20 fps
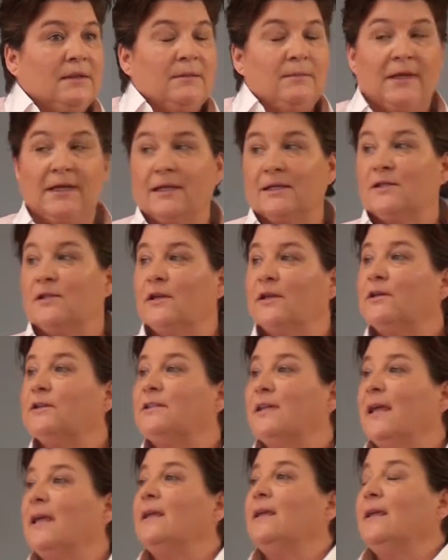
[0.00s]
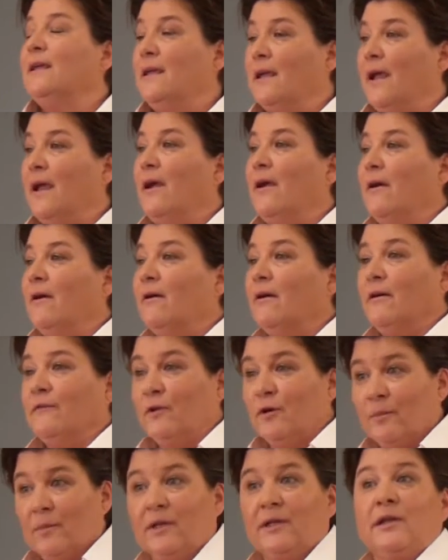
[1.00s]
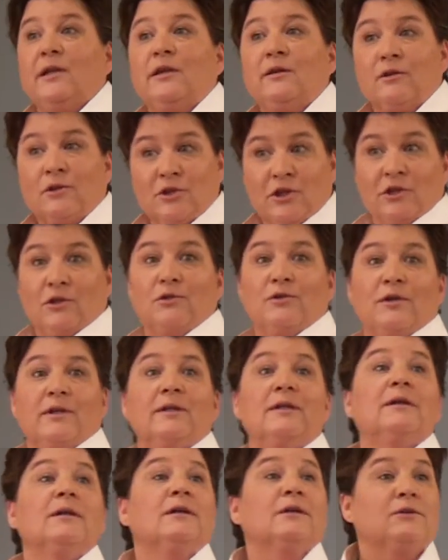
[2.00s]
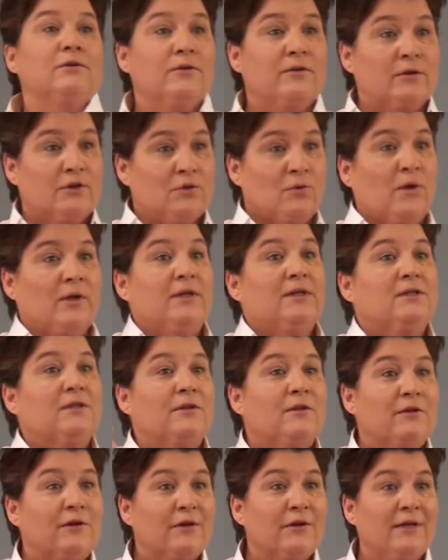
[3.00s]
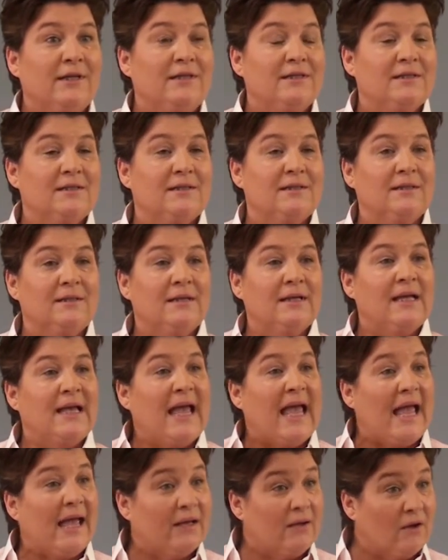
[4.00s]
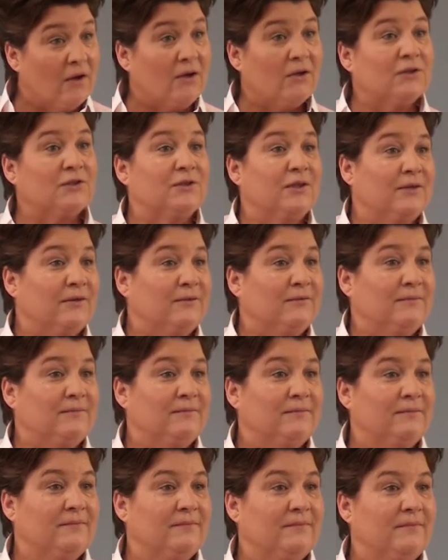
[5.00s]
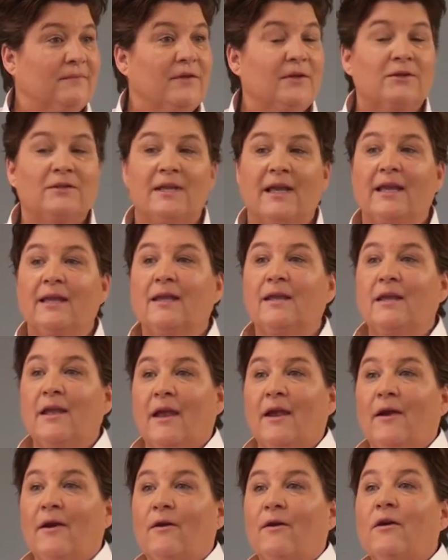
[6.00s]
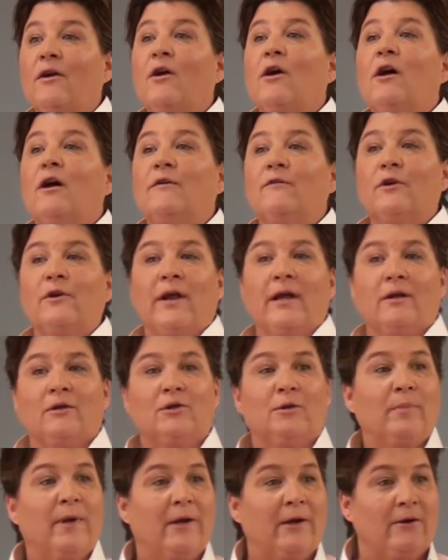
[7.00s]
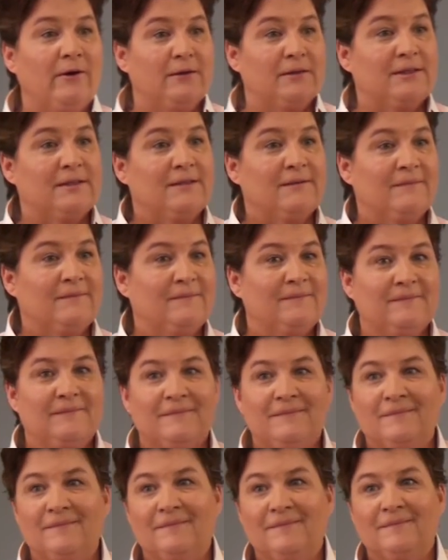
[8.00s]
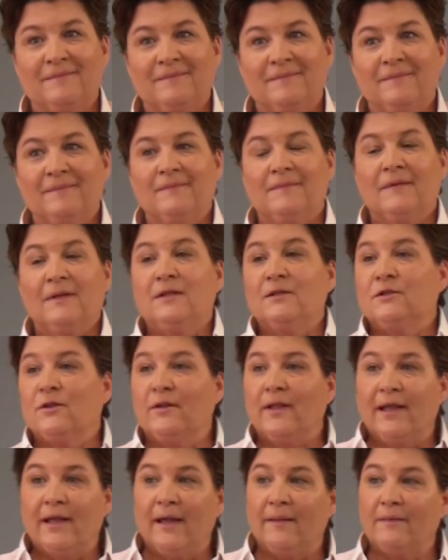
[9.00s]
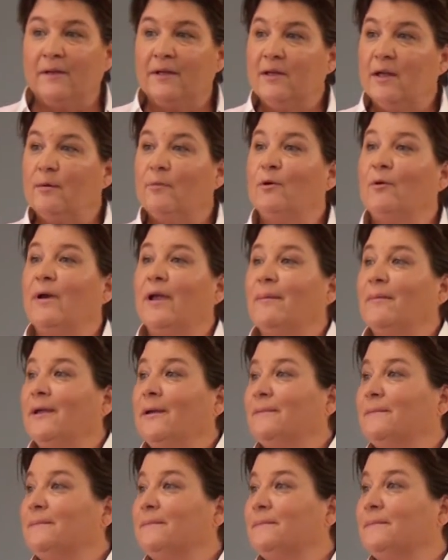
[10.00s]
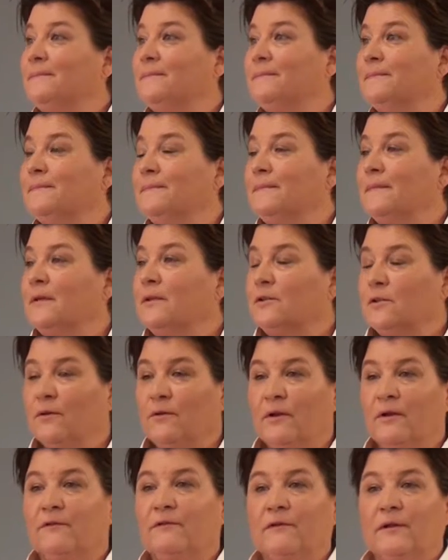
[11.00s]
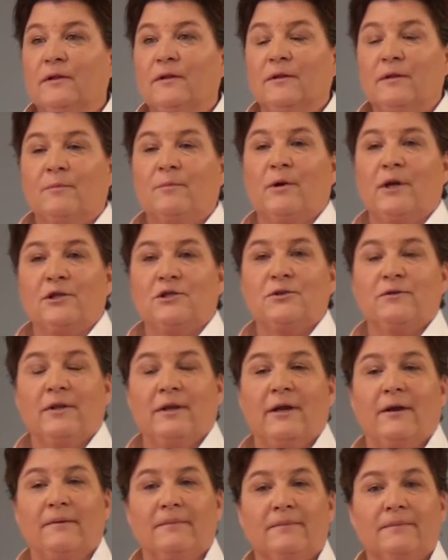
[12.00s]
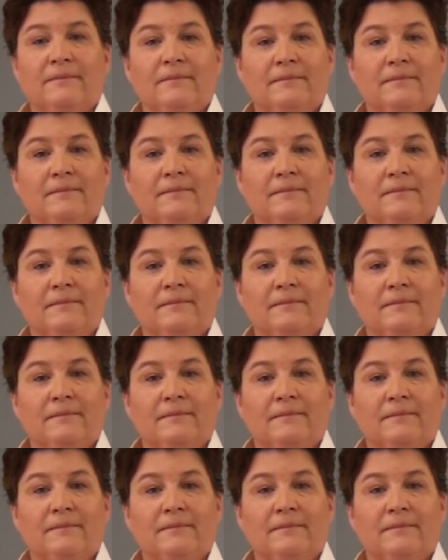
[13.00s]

because they're taking care of their millennial children to their 20s and 30s. And also, they're taking care of their elder parents. So they got the double whammy. So they're feeling the pressure there.